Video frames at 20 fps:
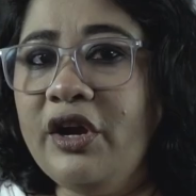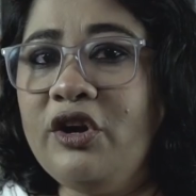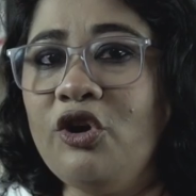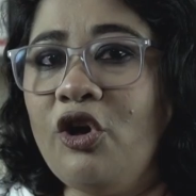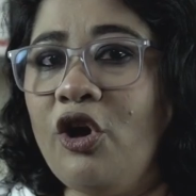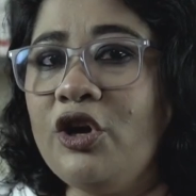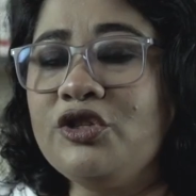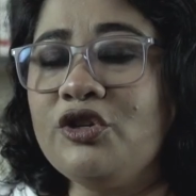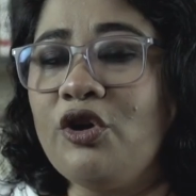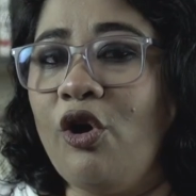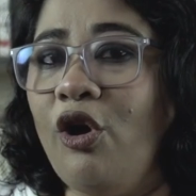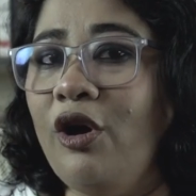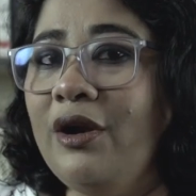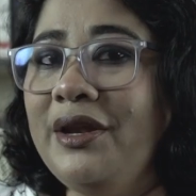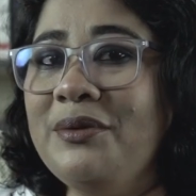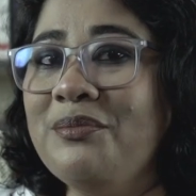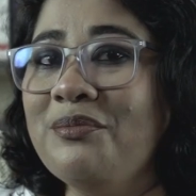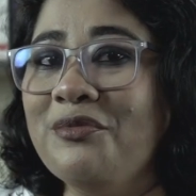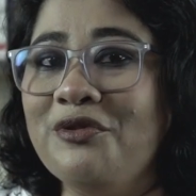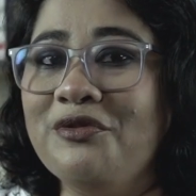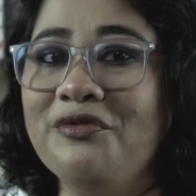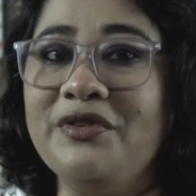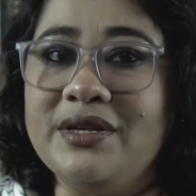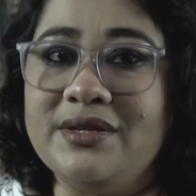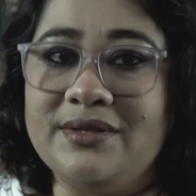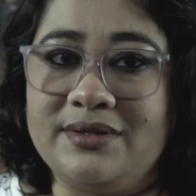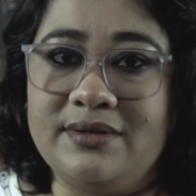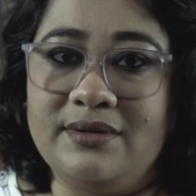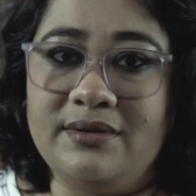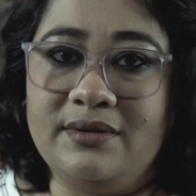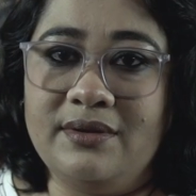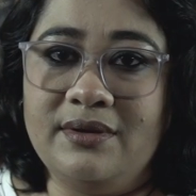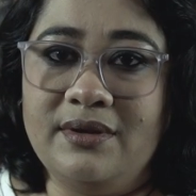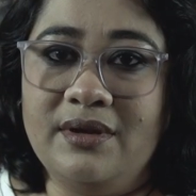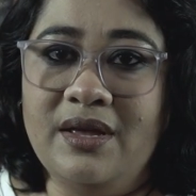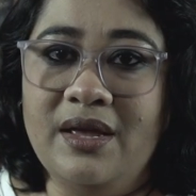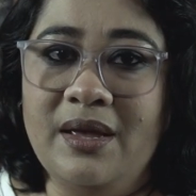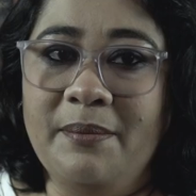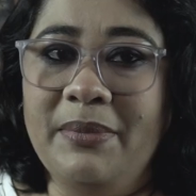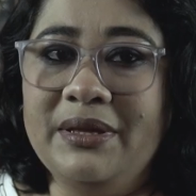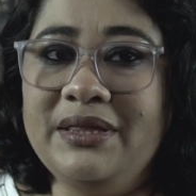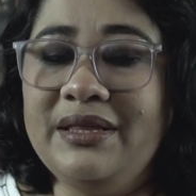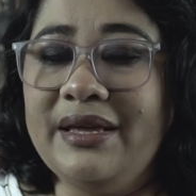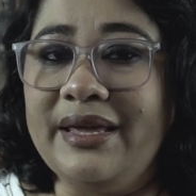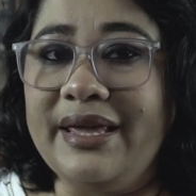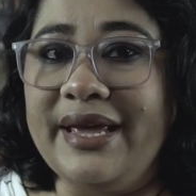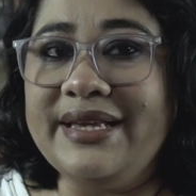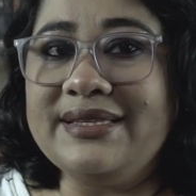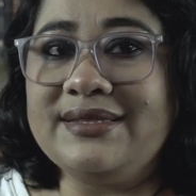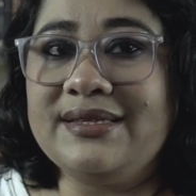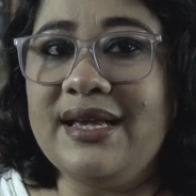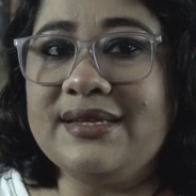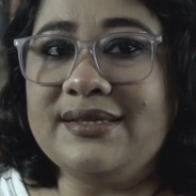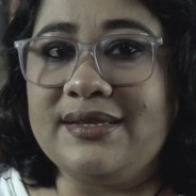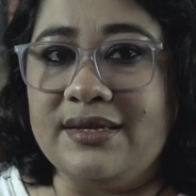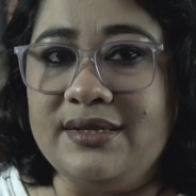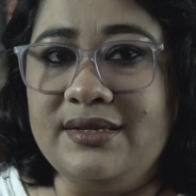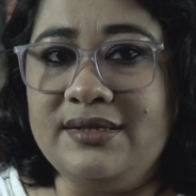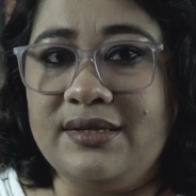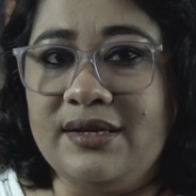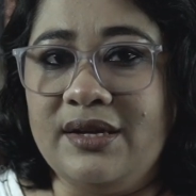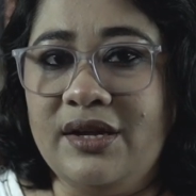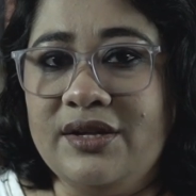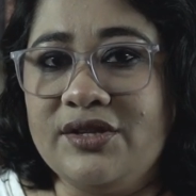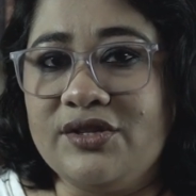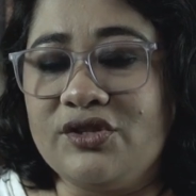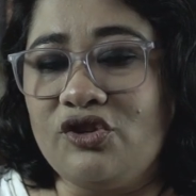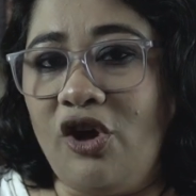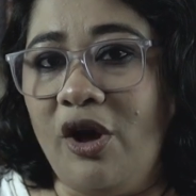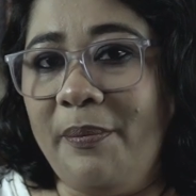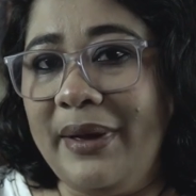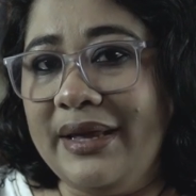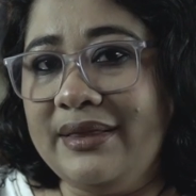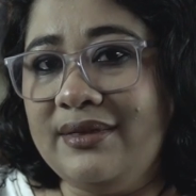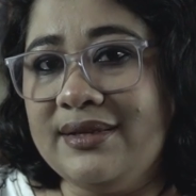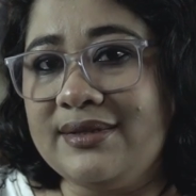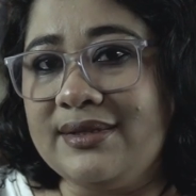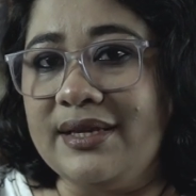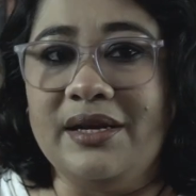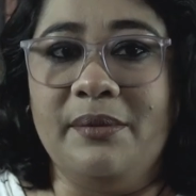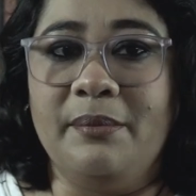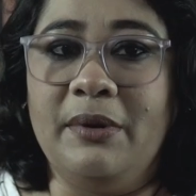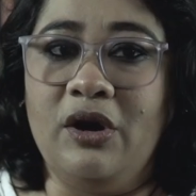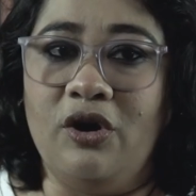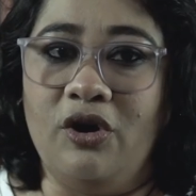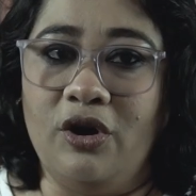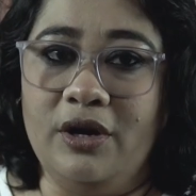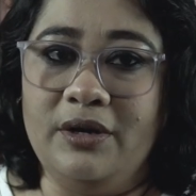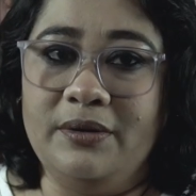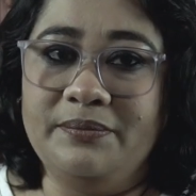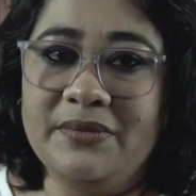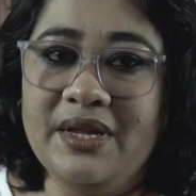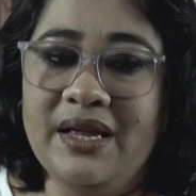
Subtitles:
are not all in movies. But the gaze doesn't stop at the cinema hall.